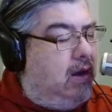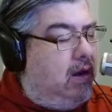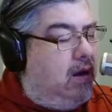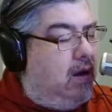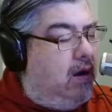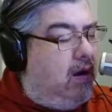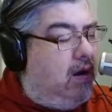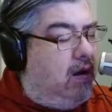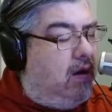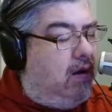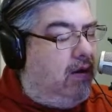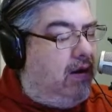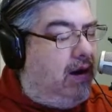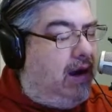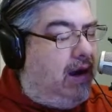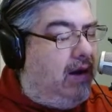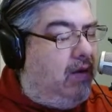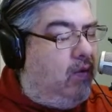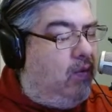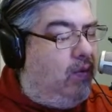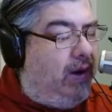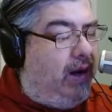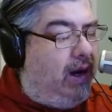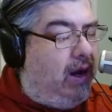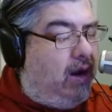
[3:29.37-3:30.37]
All
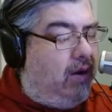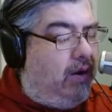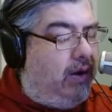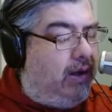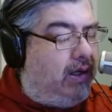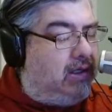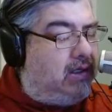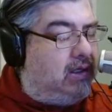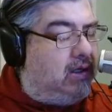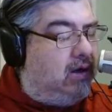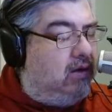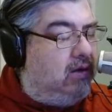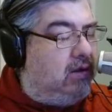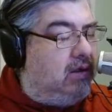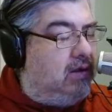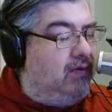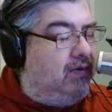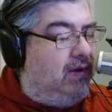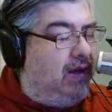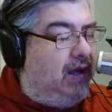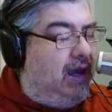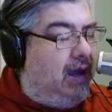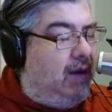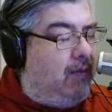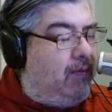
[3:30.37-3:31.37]
right. We are
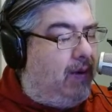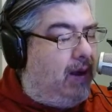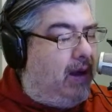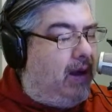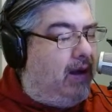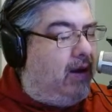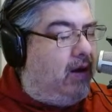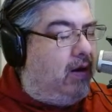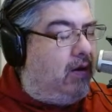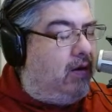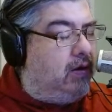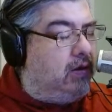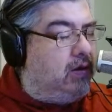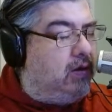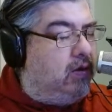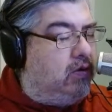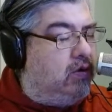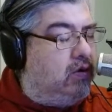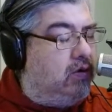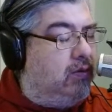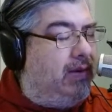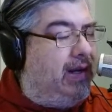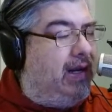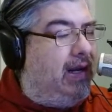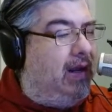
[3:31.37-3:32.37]
exclusively up on our
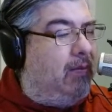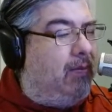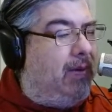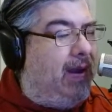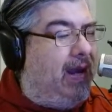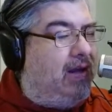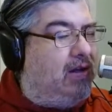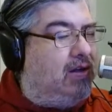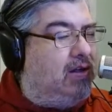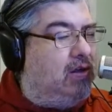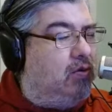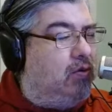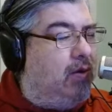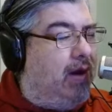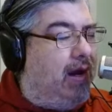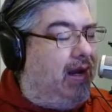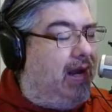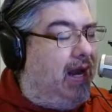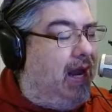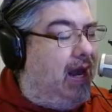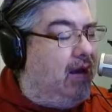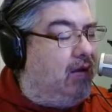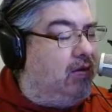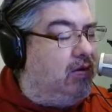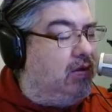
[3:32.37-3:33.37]
social media pages right
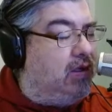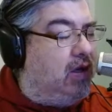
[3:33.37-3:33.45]
now.